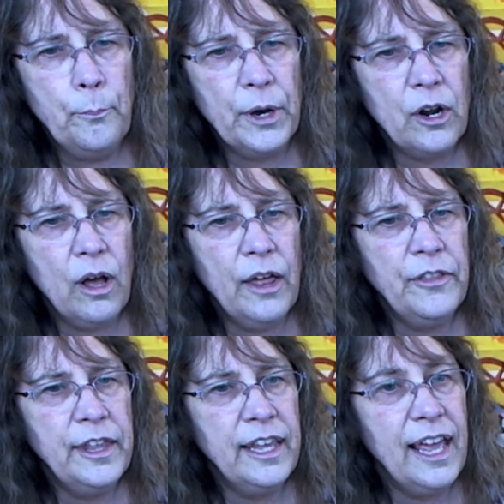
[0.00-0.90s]
But
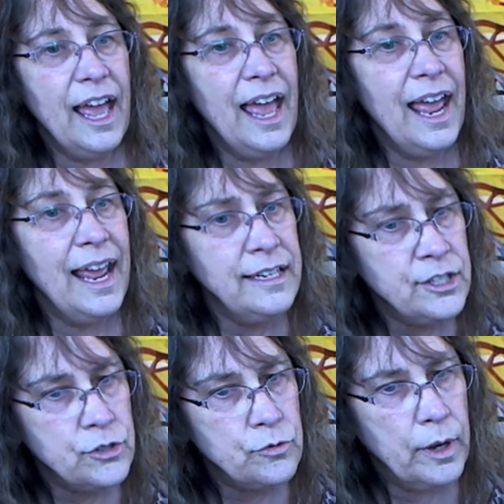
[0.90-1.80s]
on the A
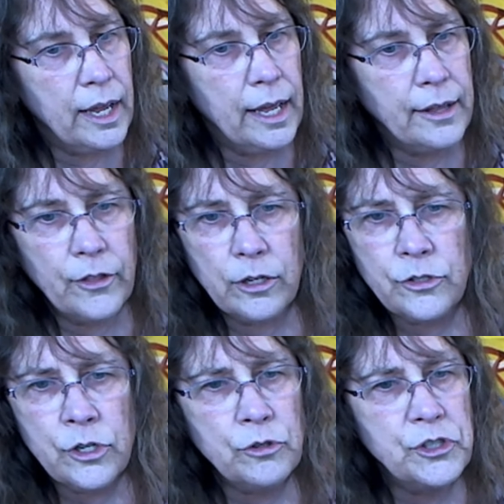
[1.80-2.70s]
string,
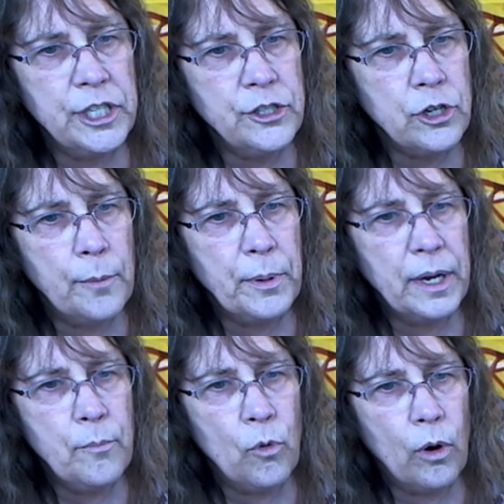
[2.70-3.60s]
there's no C sharp
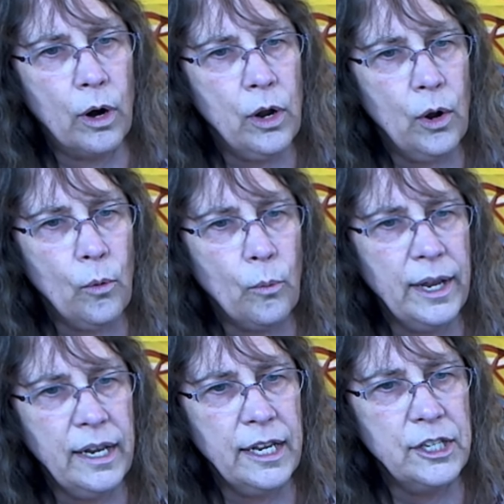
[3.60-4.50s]
anymore.
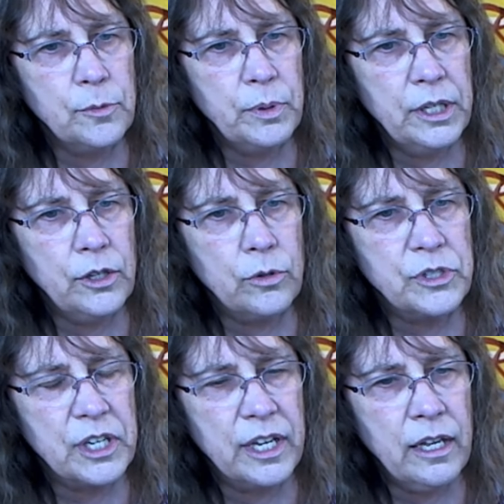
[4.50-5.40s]
We need to be
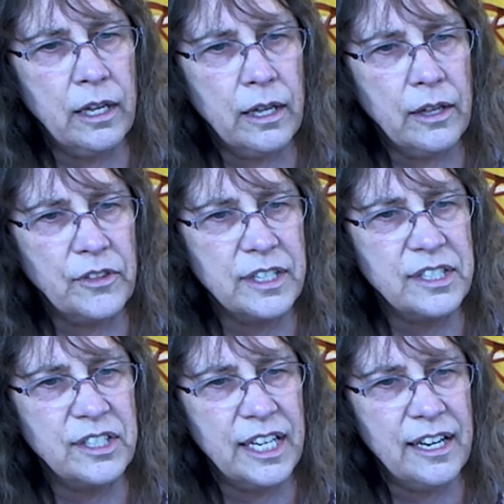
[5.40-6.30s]
using
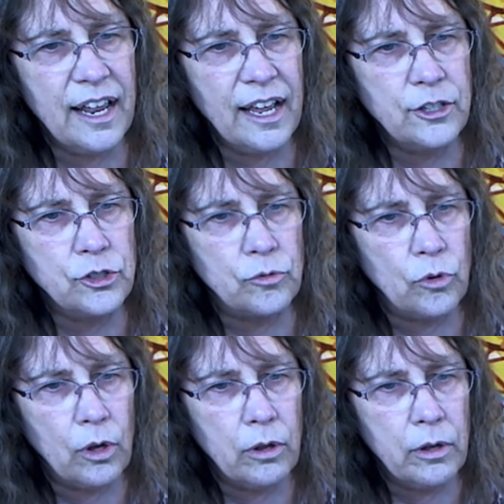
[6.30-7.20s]
this C
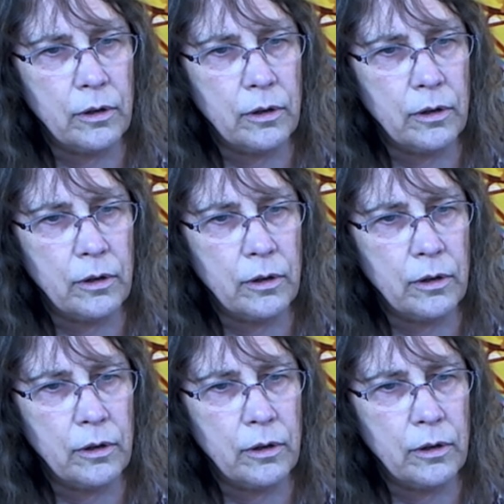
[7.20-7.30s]
natural.